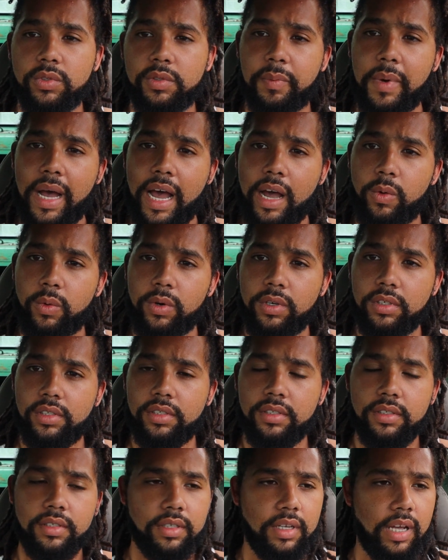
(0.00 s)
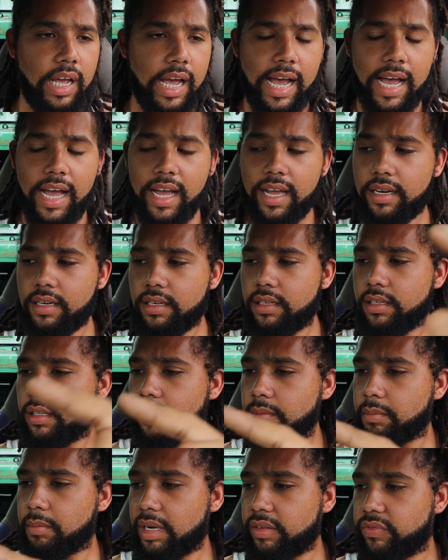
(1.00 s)
was backwards and
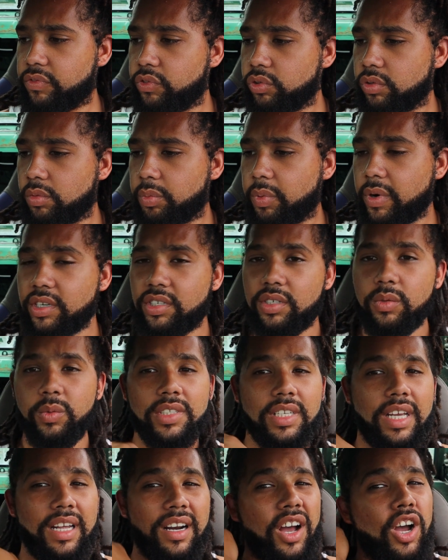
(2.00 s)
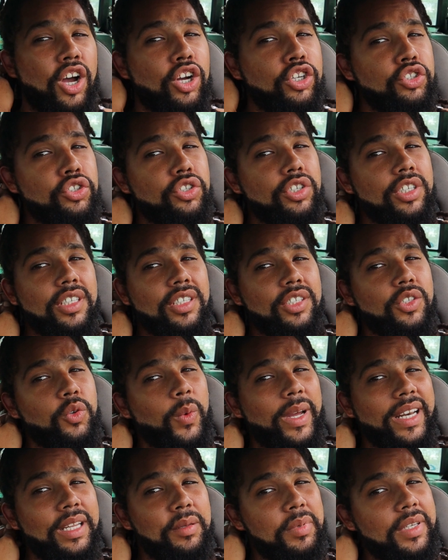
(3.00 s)
my fuel pressure was at
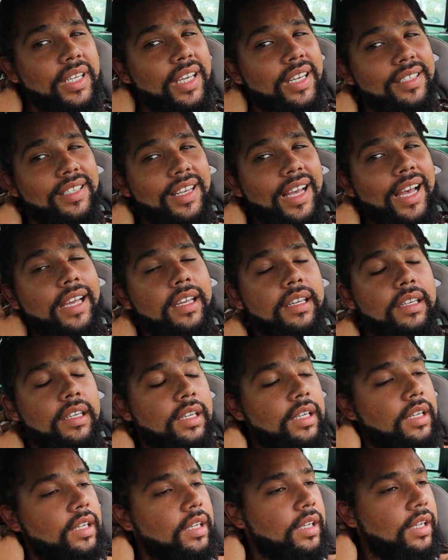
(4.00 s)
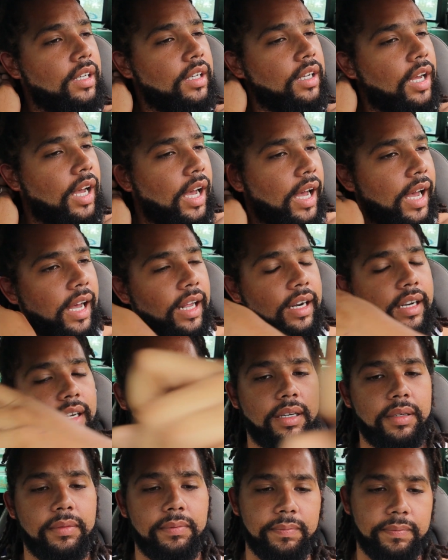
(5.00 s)
120 psi.
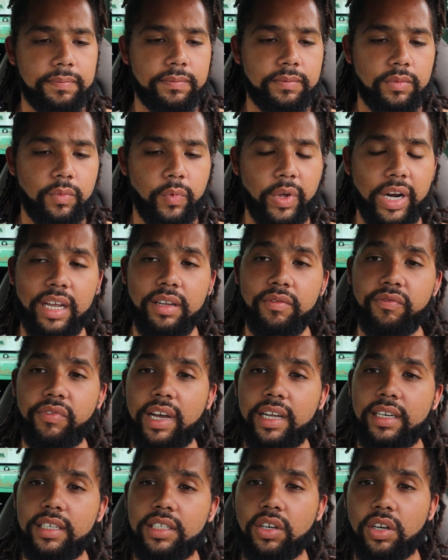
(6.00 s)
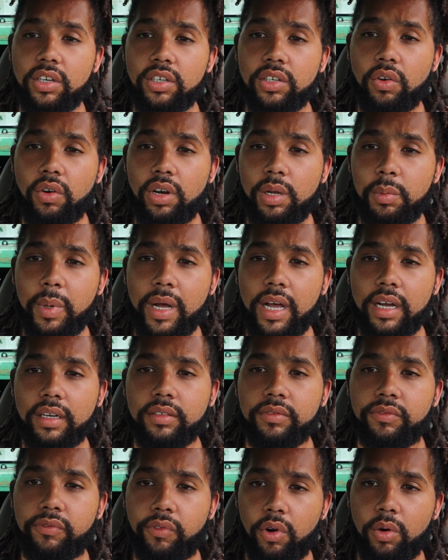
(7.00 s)
And when I finally got the coil pack
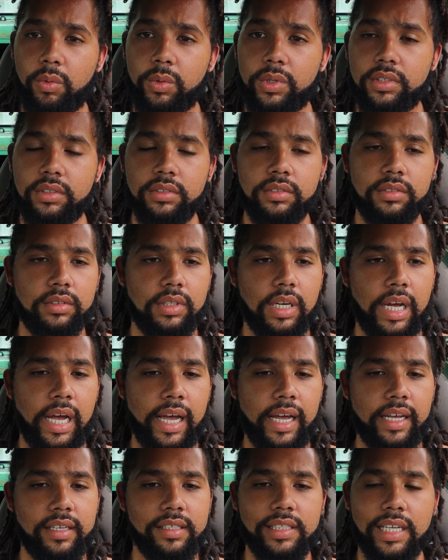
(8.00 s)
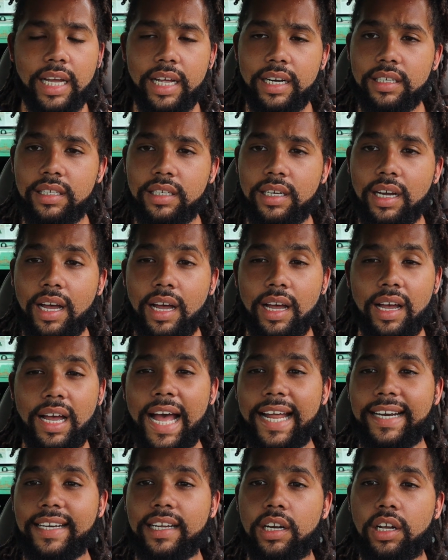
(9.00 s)
forward, I started the car
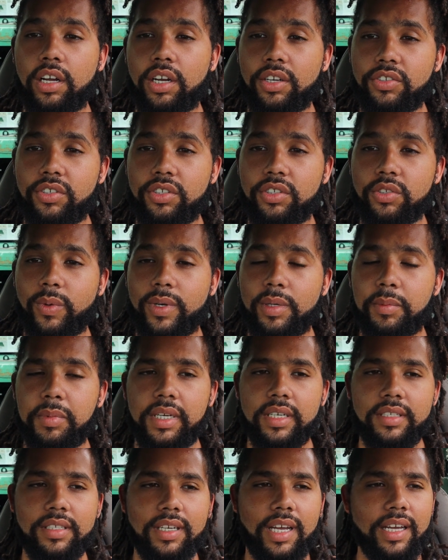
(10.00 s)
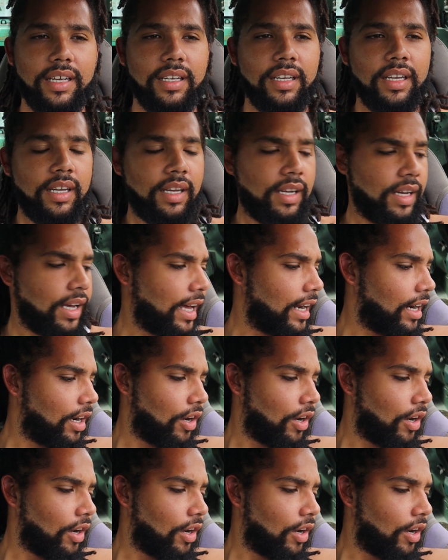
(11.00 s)
at that 120 psi, and